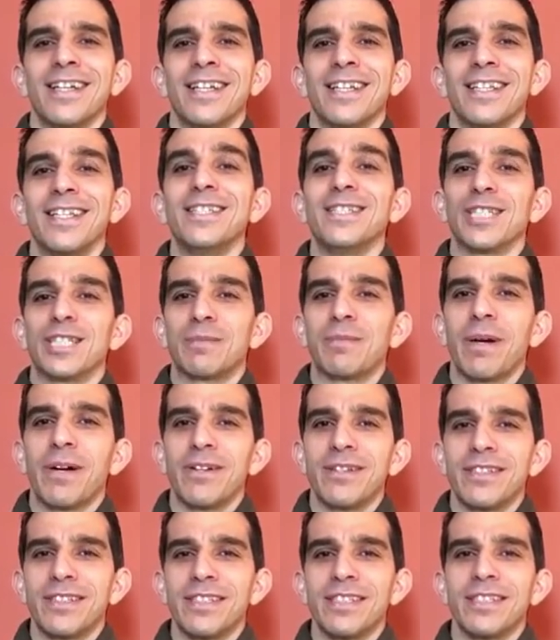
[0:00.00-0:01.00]
these
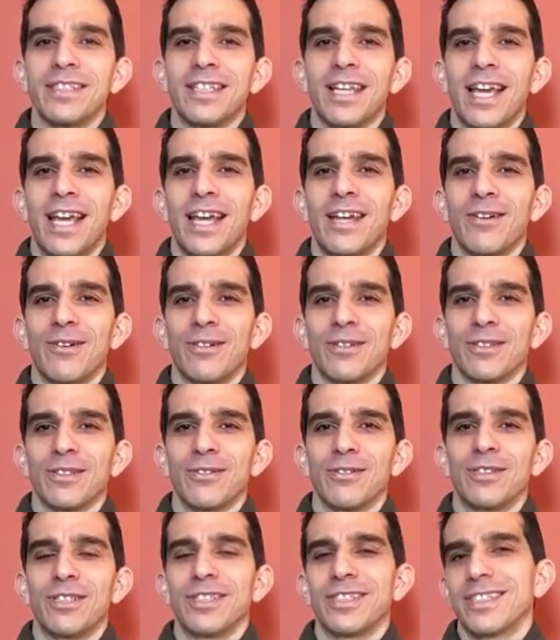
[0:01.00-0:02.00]
experiences, and
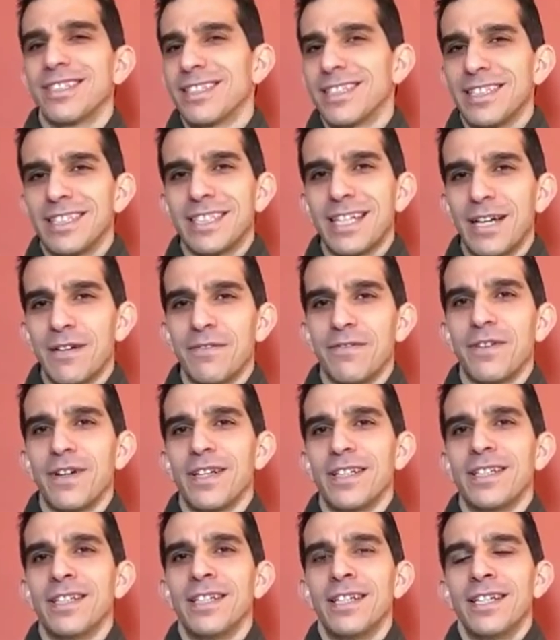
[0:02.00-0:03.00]
also just it's kind of
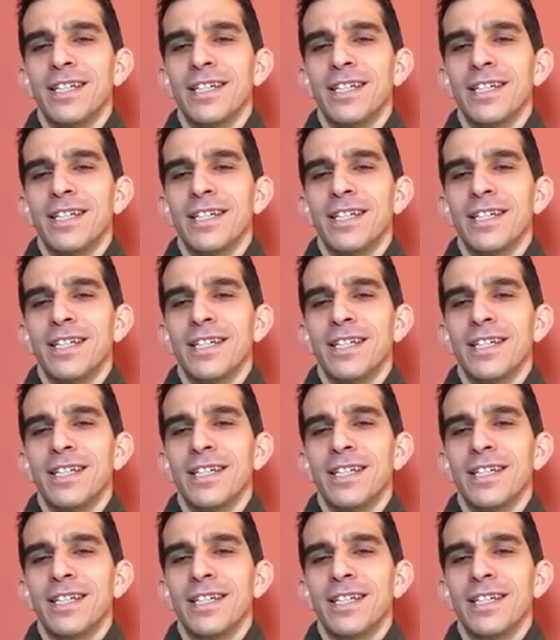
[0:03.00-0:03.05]
fun